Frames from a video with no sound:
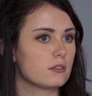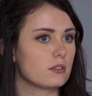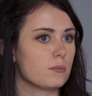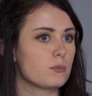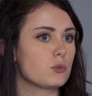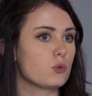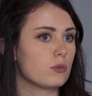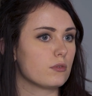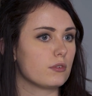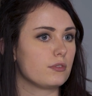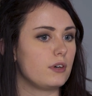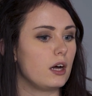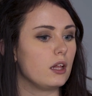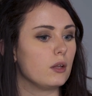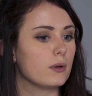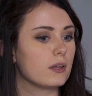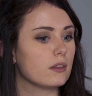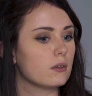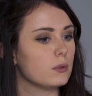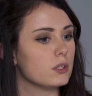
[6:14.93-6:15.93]
some sort of a
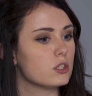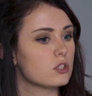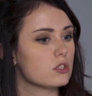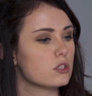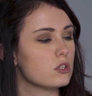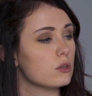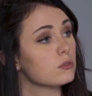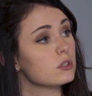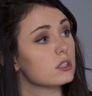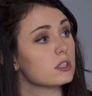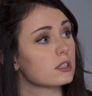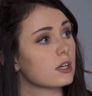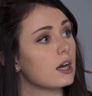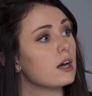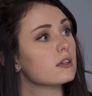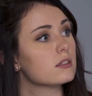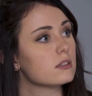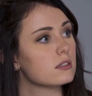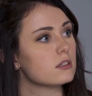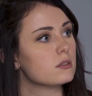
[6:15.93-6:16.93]
following that we just don't discuss,